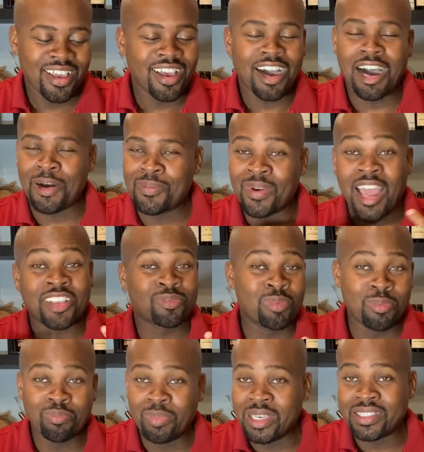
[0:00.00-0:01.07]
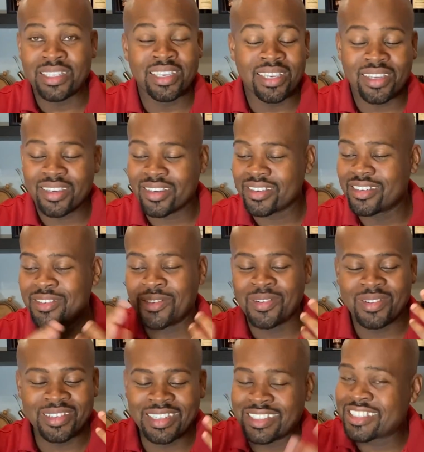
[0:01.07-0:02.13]
Life's been busy. You
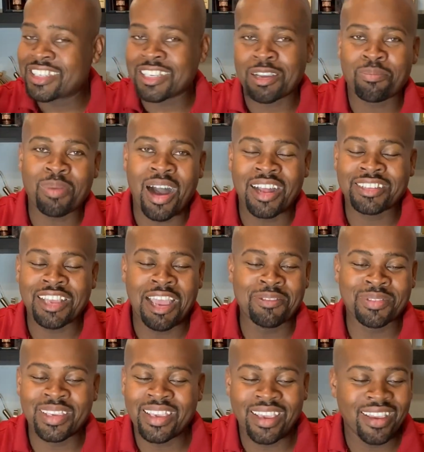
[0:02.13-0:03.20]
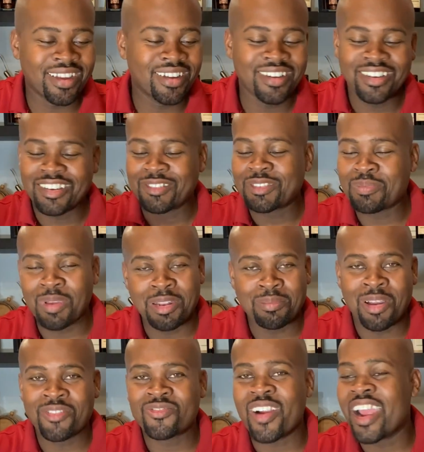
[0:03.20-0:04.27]
know, this is just a part-time gig, spending
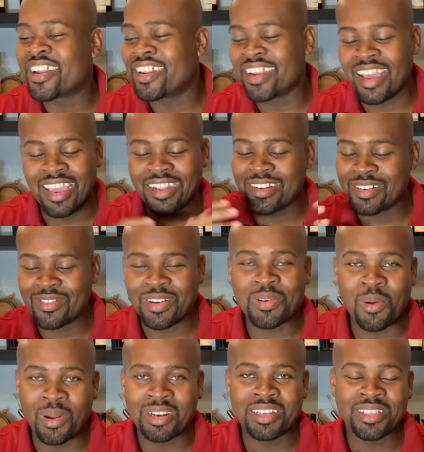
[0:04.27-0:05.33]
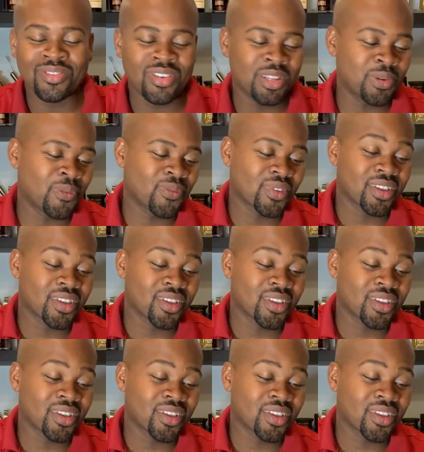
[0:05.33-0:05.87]
my Friday night recording this video.